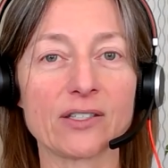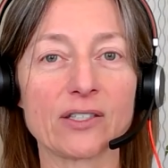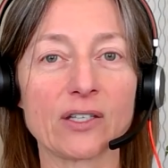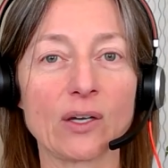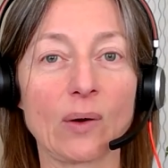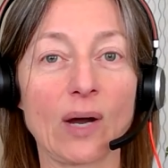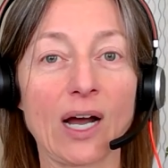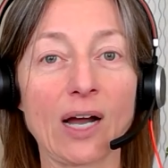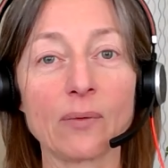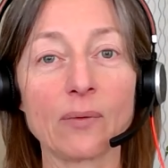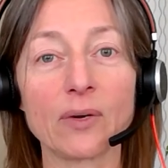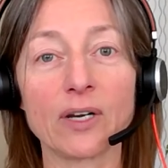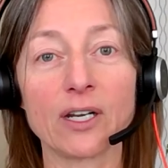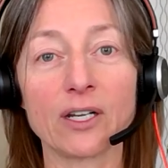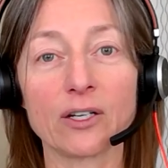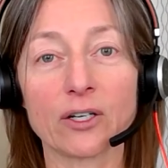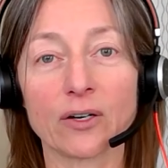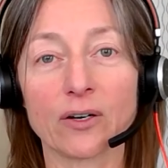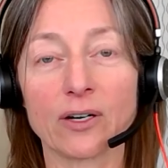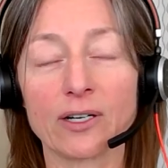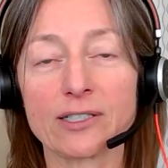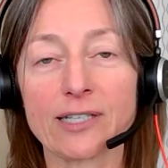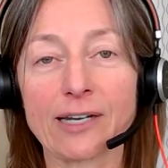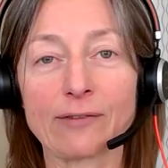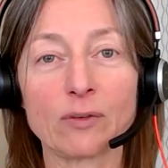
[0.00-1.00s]
So I would
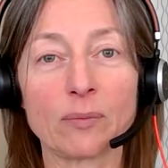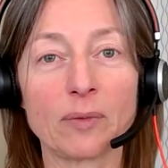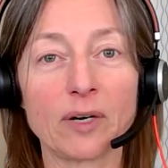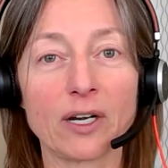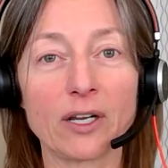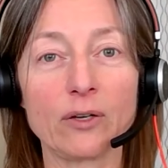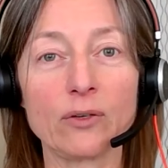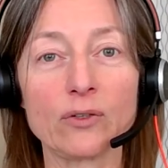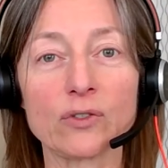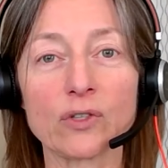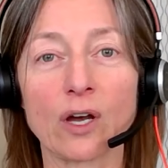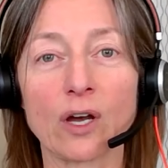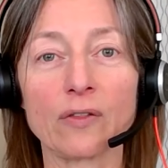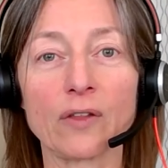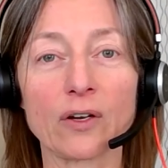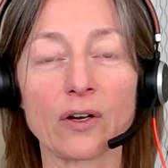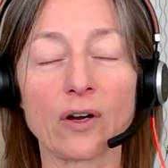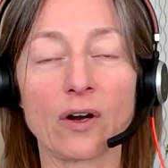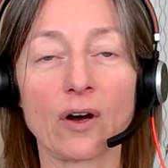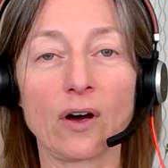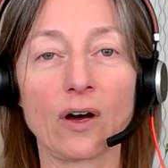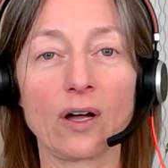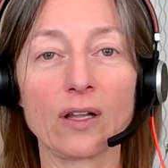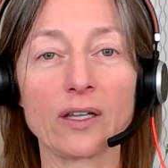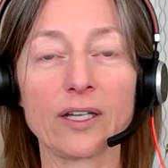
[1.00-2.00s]
encourage everybody who's on the
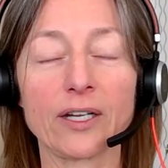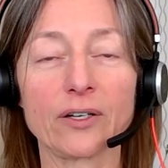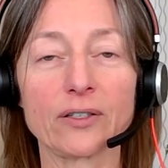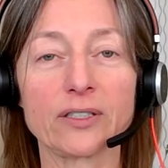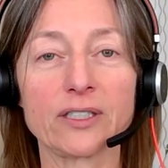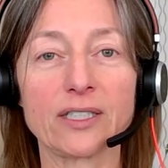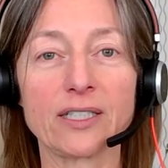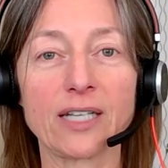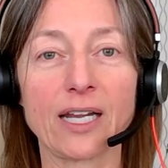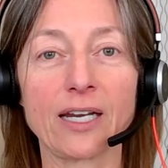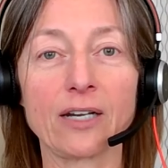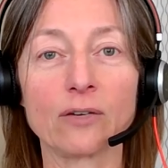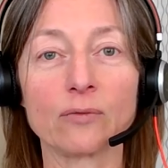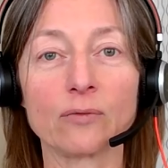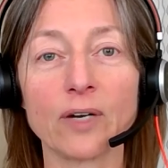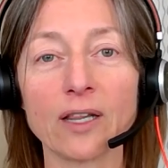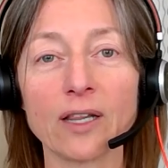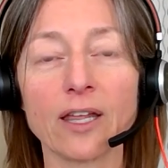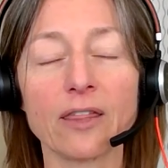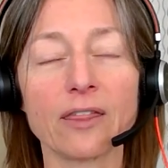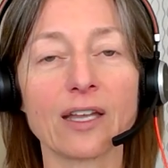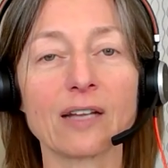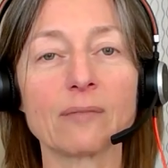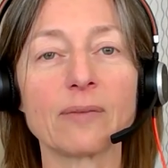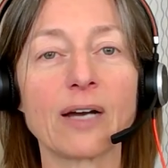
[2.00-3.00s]
call here today to
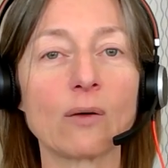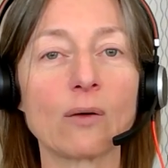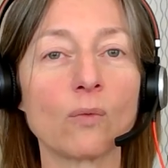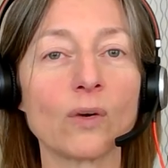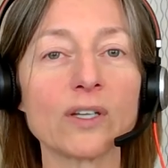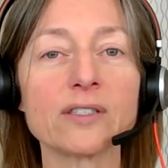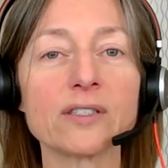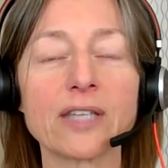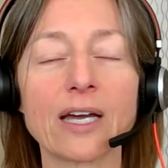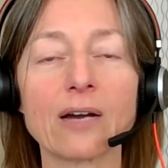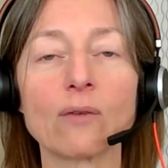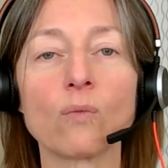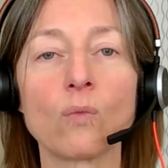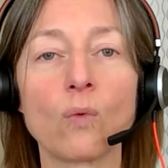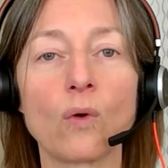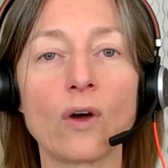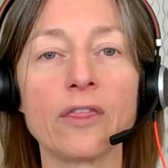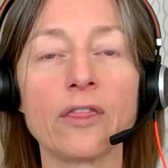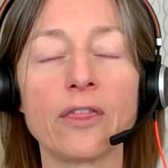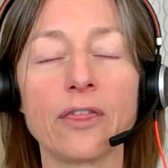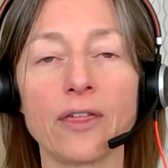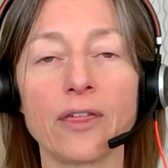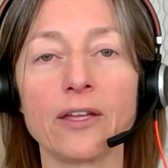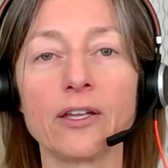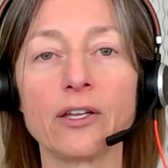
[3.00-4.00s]
really think about what's that
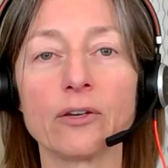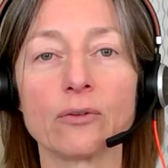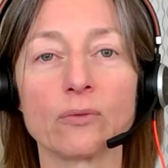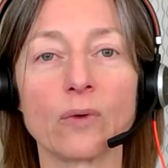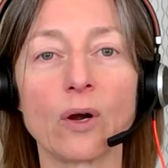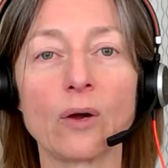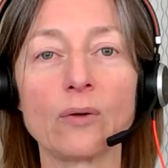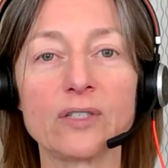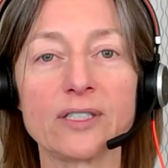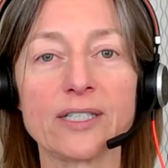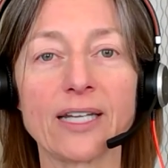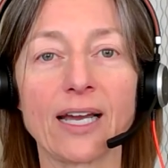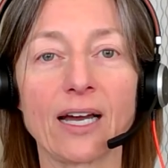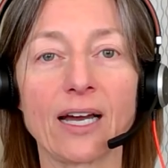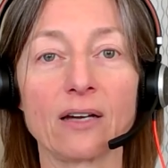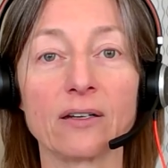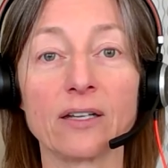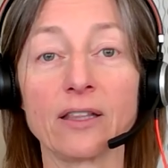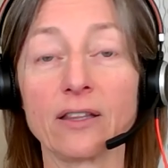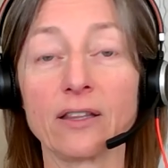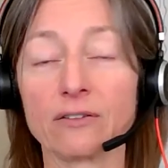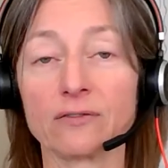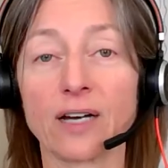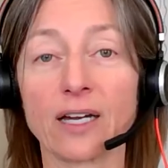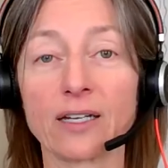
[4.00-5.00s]
one thing you wrote down
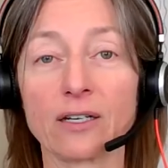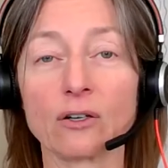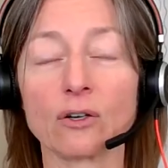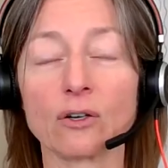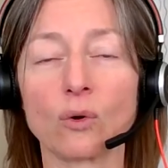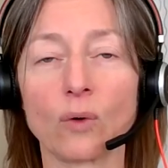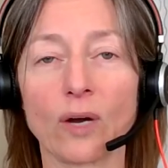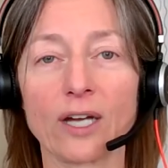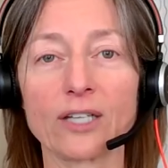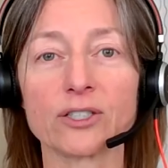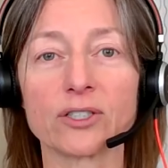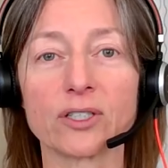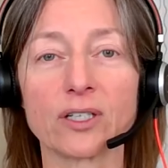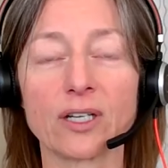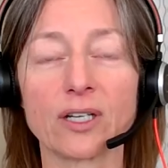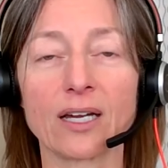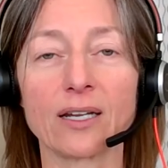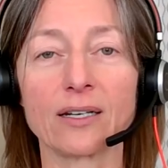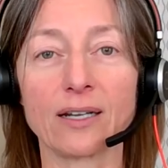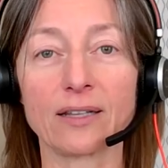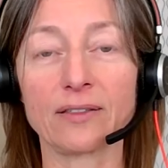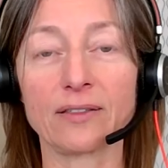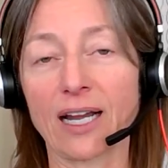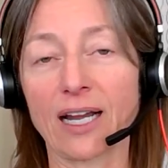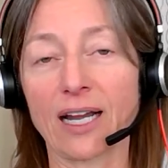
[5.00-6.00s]
in the final question
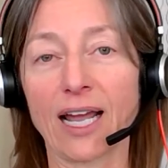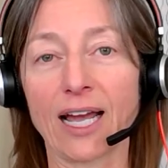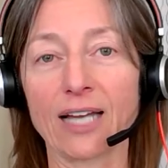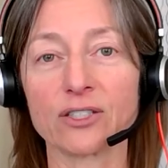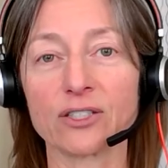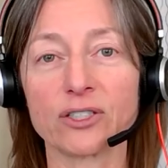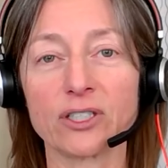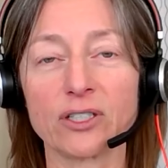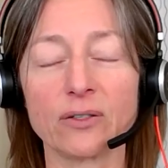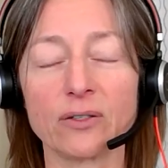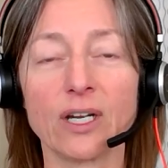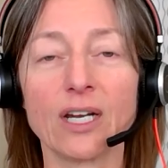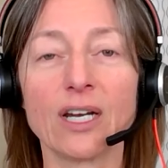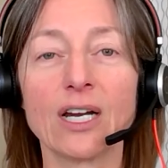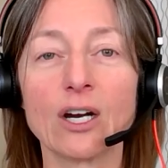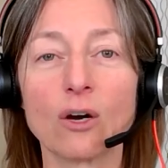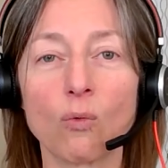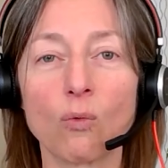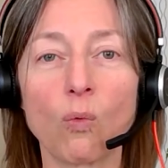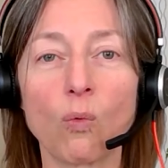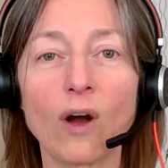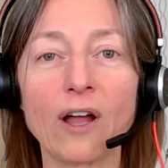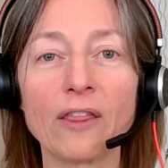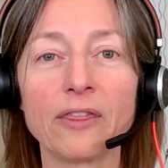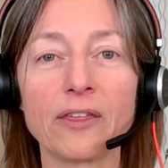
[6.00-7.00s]
on, I asked you,
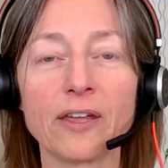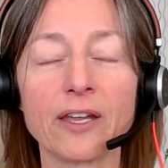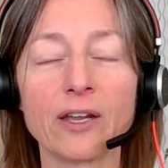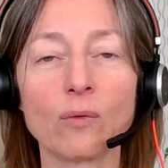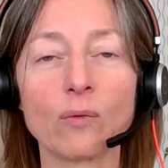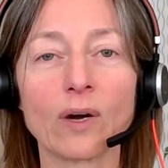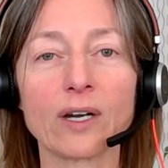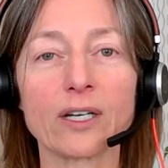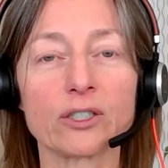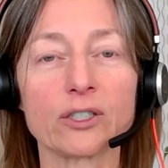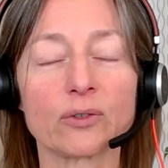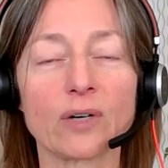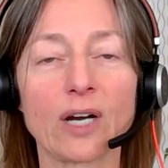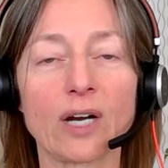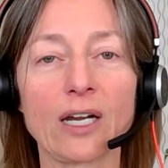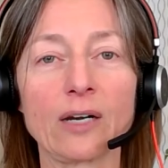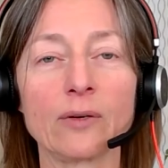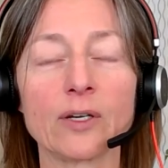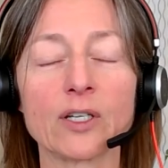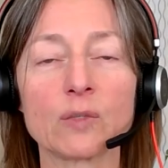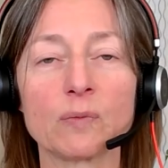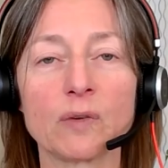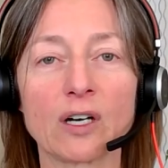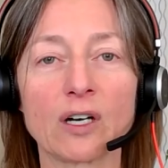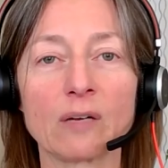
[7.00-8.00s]
one thing you want to try to
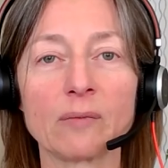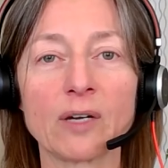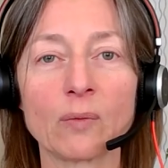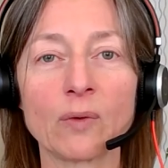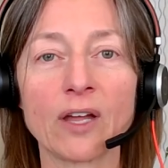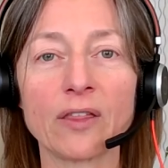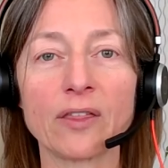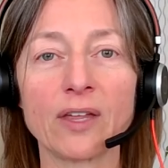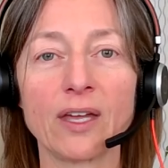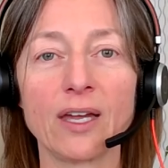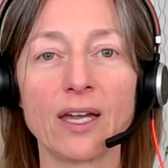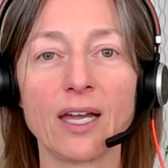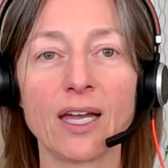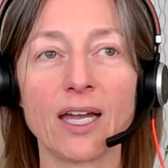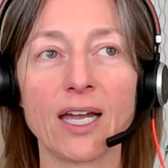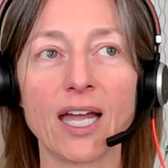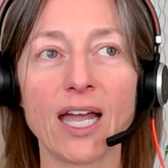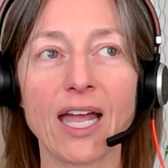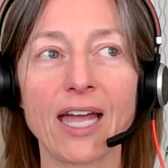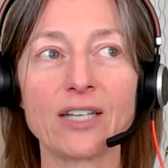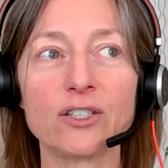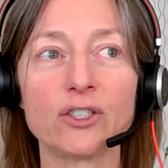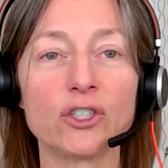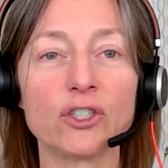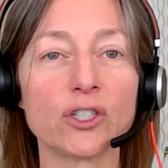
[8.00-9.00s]
experiment with,
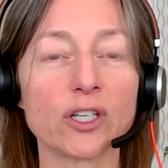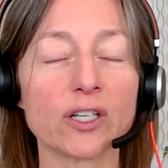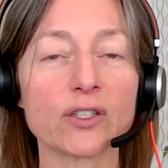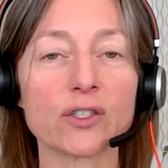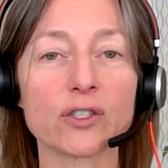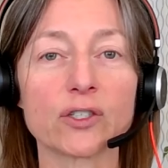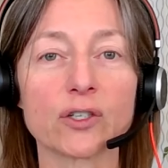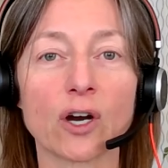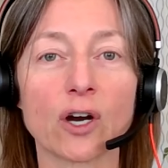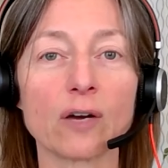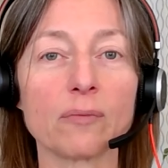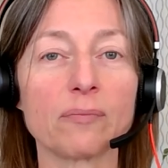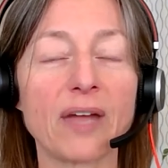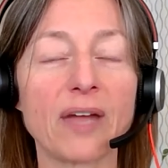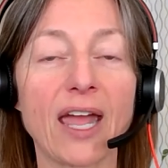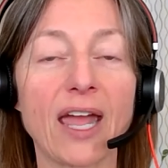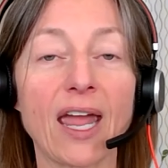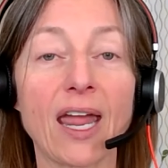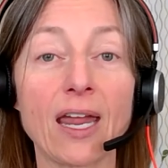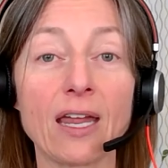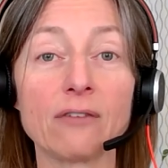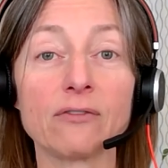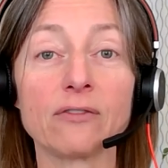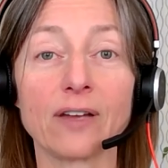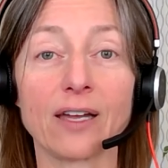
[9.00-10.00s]
and just start
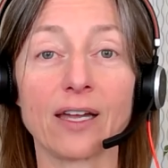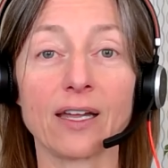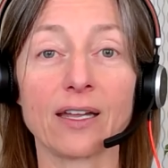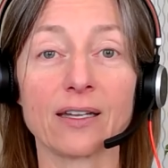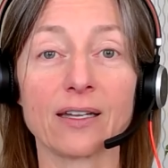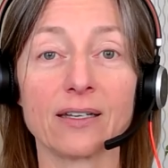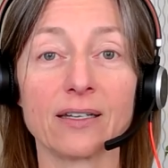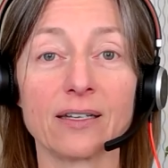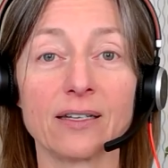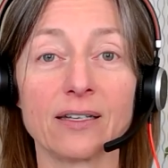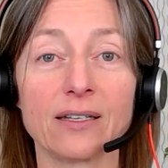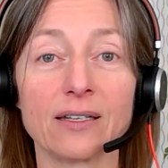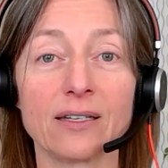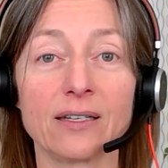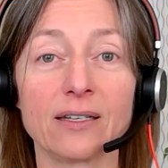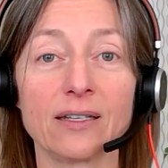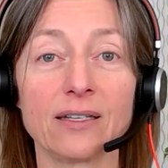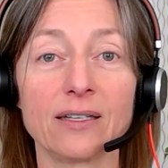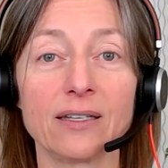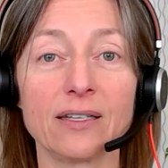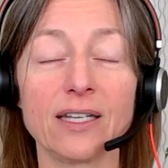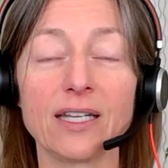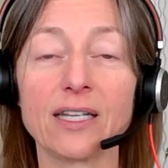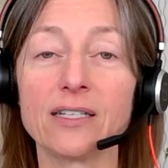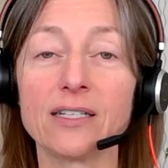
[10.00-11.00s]
behaving
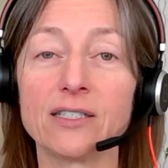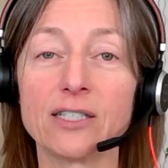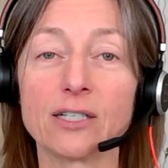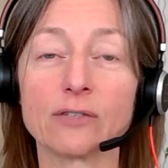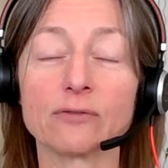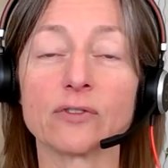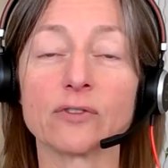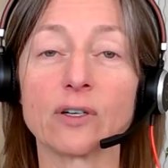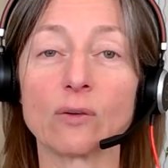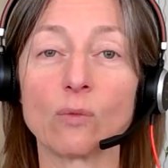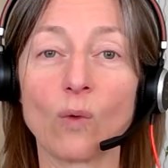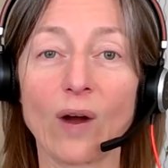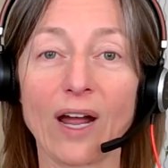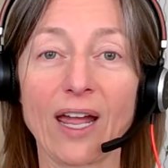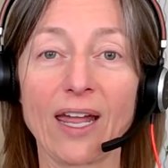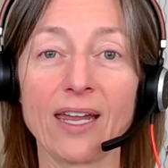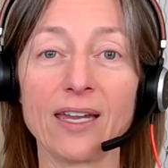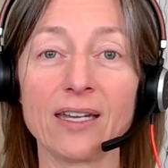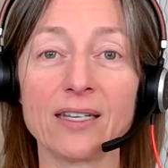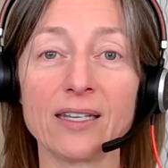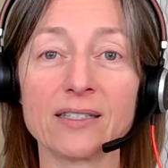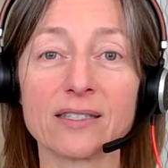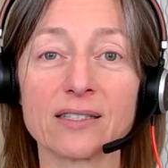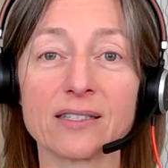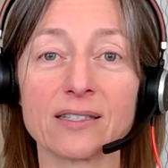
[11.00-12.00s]
in different
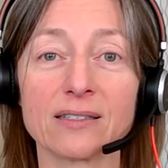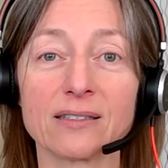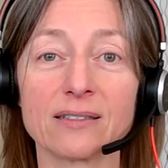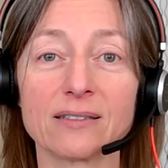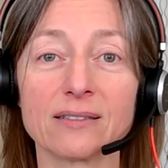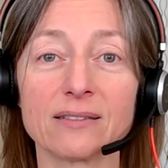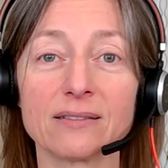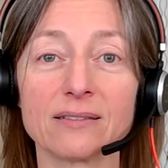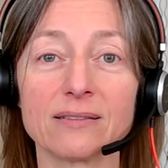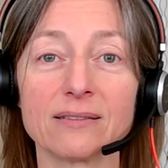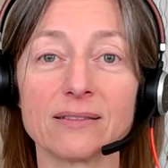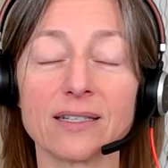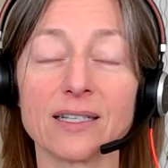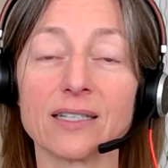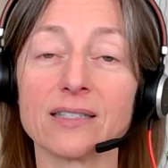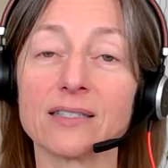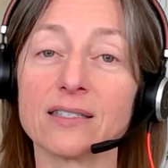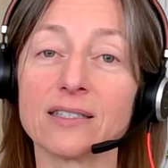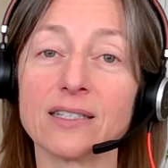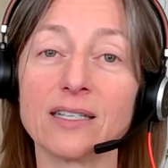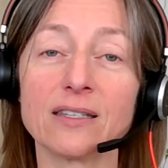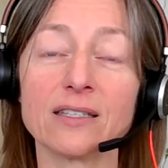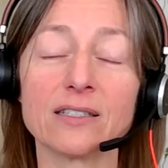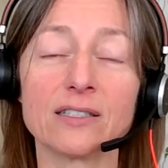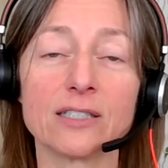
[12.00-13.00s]
ways and
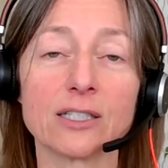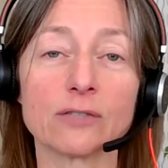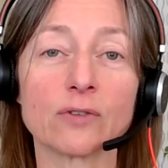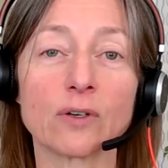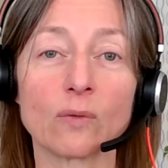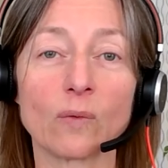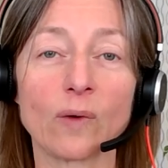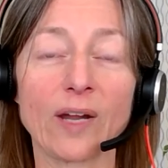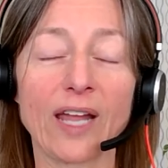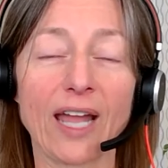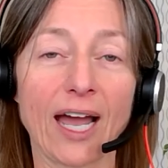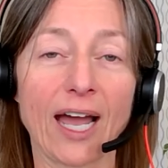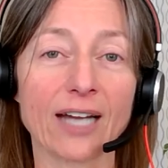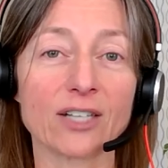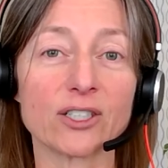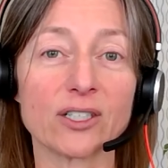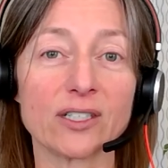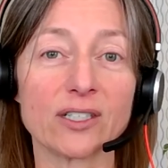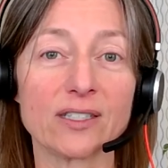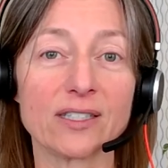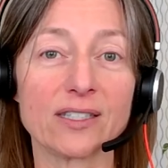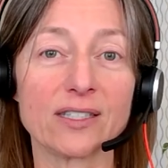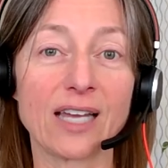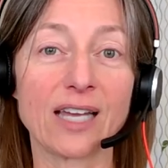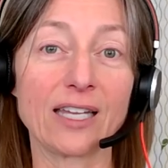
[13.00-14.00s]
see the different
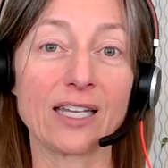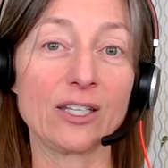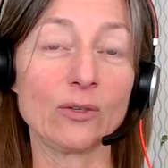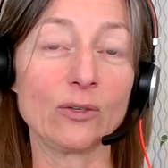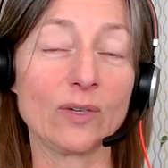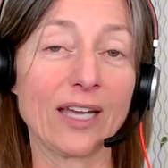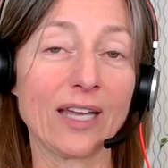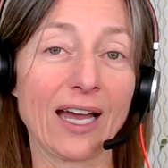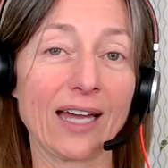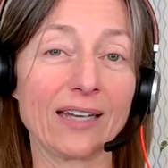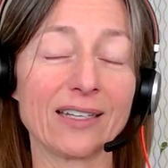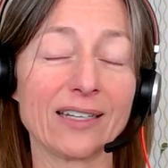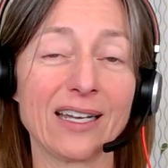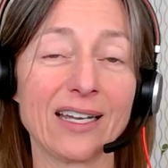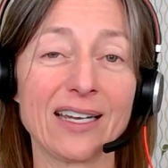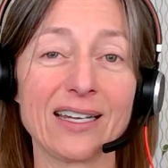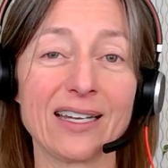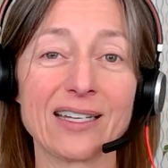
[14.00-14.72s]
reactions that you get.